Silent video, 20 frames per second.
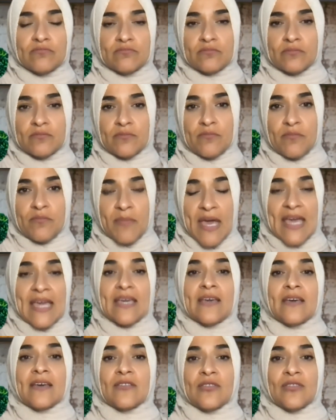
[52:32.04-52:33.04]

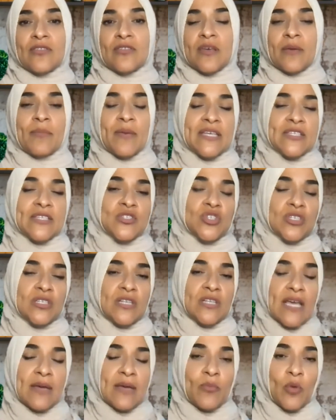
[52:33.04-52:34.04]
make the masjid
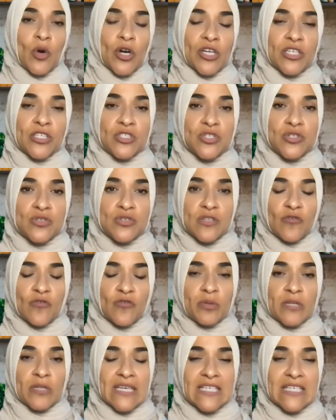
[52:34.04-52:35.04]
a more conducive
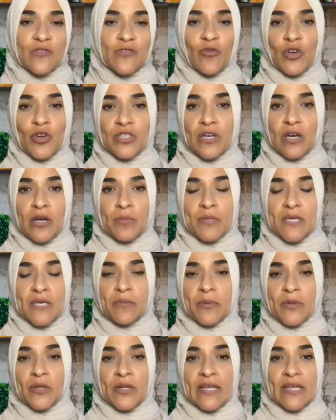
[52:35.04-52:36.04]
place for young
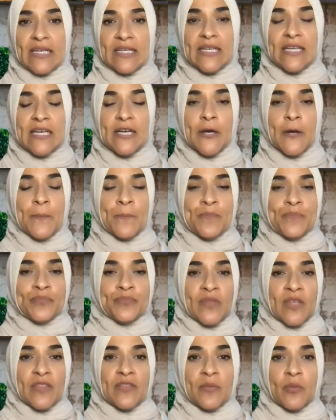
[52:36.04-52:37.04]
people. And
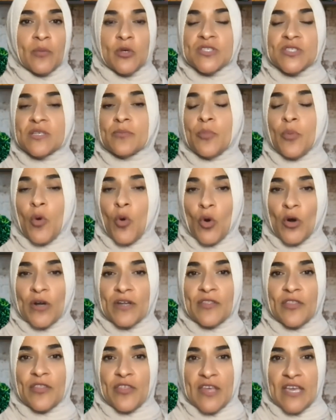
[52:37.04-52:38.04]
the most
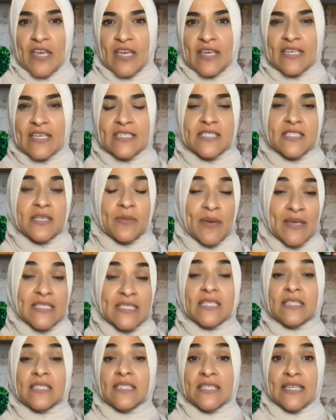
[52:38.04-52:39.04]
important thing is to
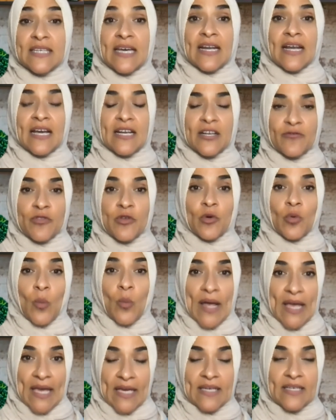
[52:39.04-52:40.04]
basically get out of their
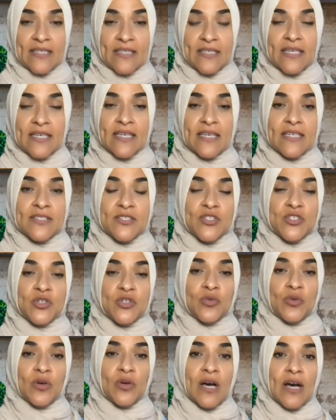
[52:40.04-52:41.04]
way, is
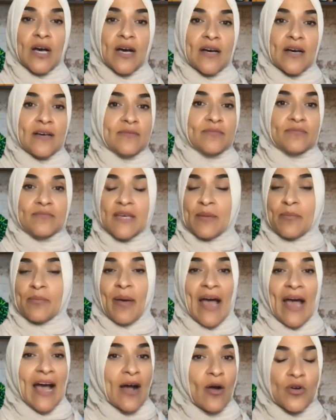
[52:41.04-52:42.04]
to
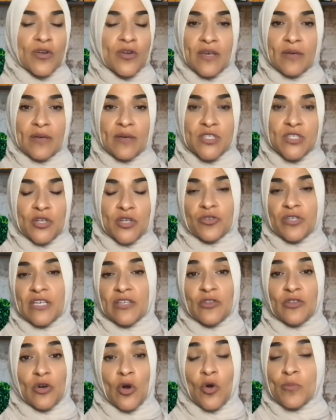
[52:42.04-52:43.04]
empower them to create
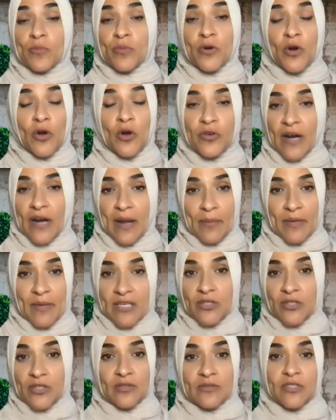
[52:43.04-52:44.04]
their own
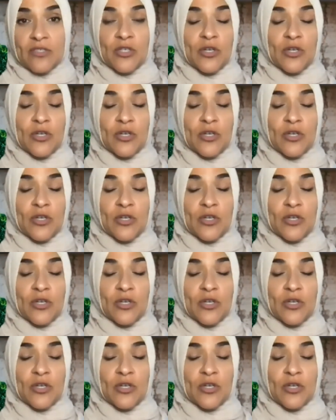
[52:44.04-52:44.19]
programming.